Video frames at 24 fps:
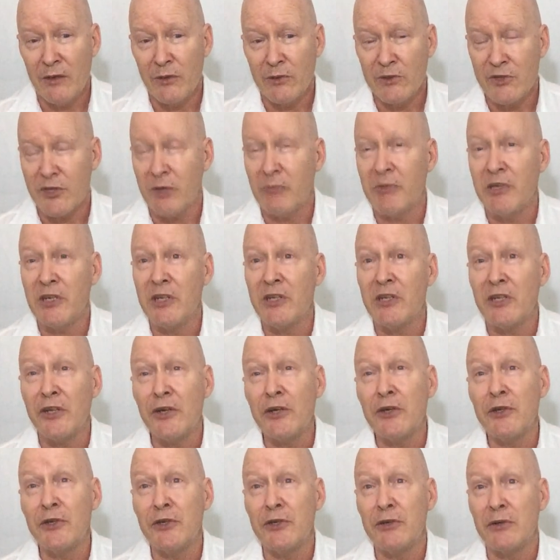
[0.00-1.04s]
somebody to
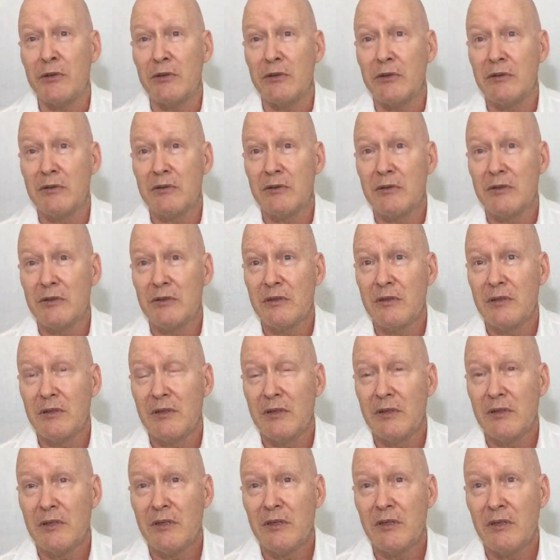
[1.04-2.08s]
hear you,
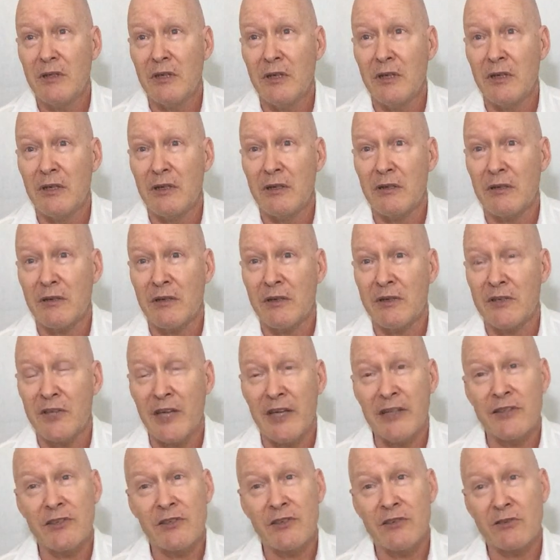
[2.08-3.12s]
because
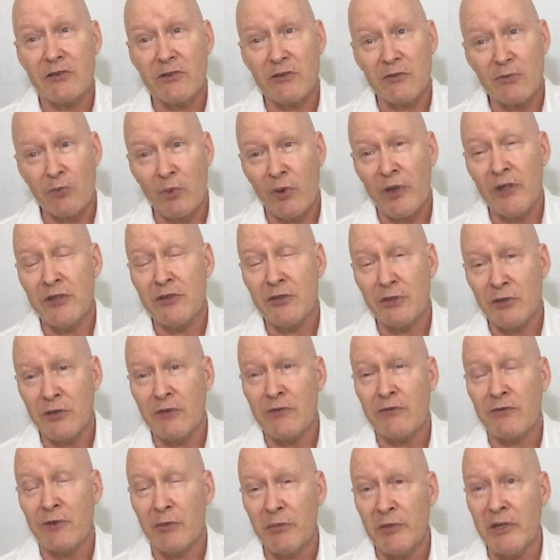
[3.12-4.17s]
that's what it
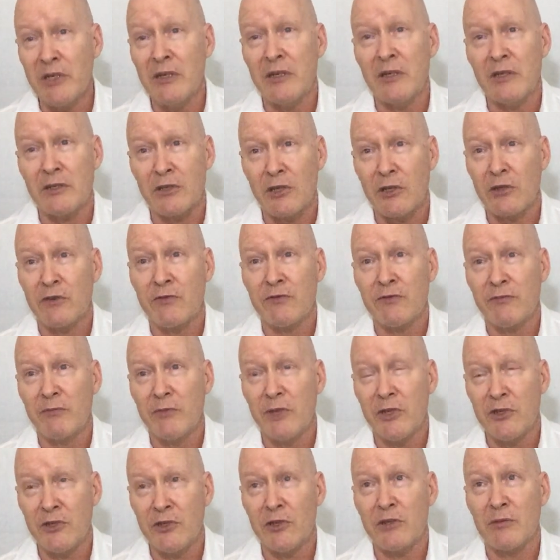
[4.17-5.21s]
took for me. It
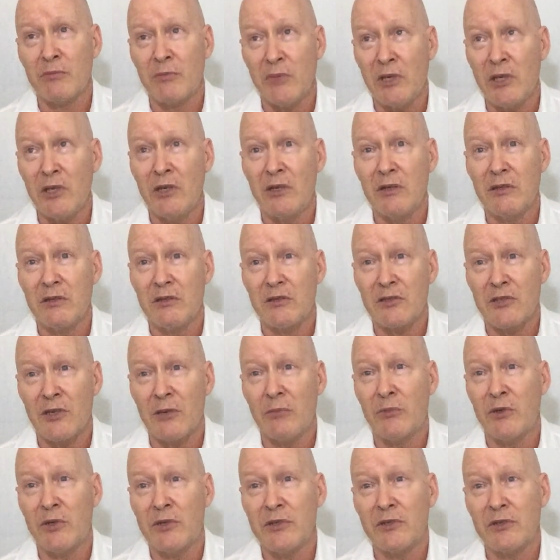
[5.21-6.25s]
took me
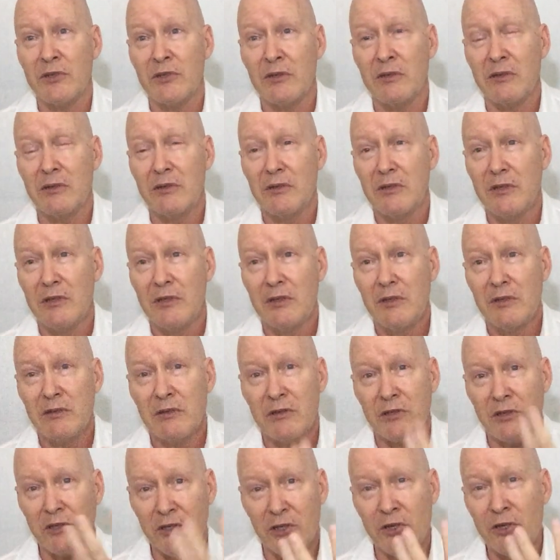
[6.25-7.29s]
someone
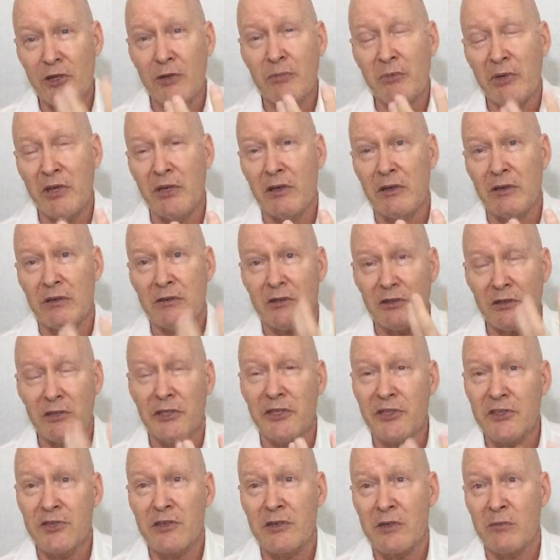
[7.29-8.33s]
to hear me and to
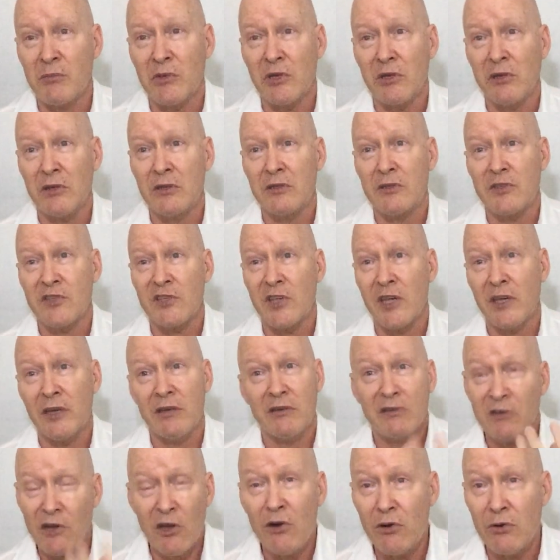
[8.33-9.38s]
listen to me and say
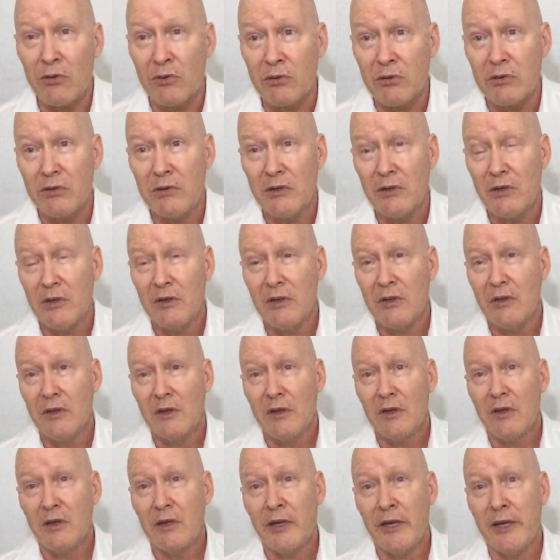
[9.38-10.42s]
no.
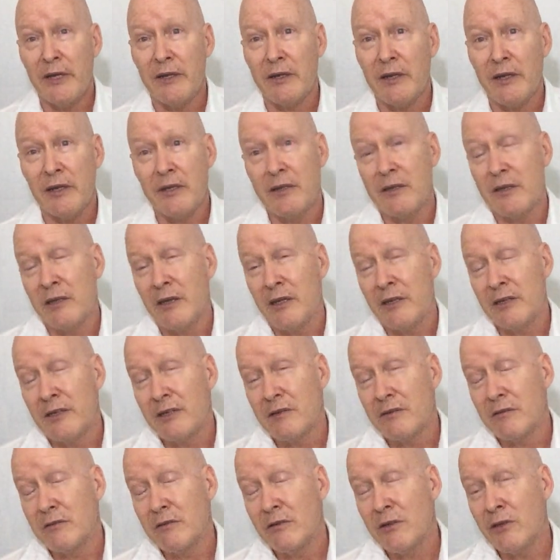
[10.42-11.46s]
And
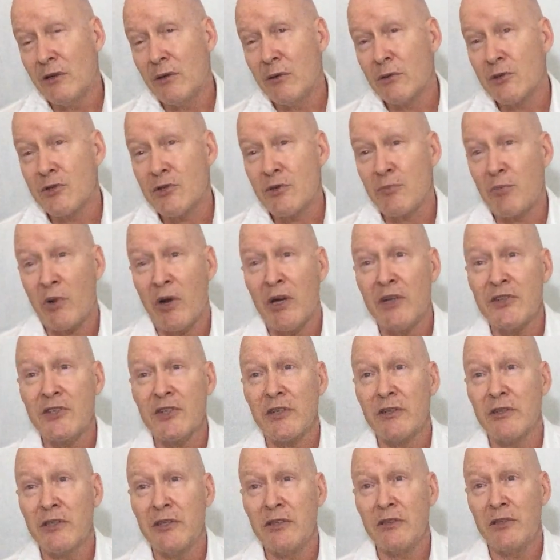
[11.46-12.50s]

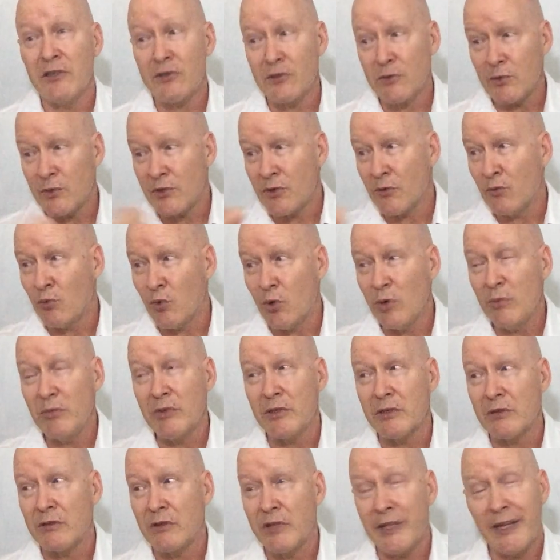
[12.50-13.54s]
surprisingly, this was a
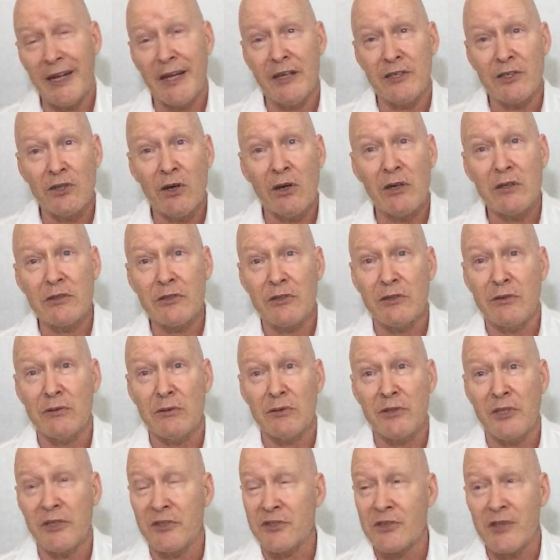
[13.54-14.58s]
woman that I talked to
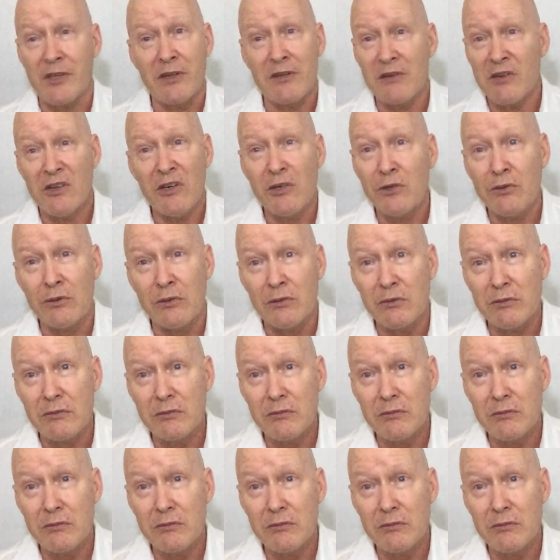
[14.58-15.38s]
that said no.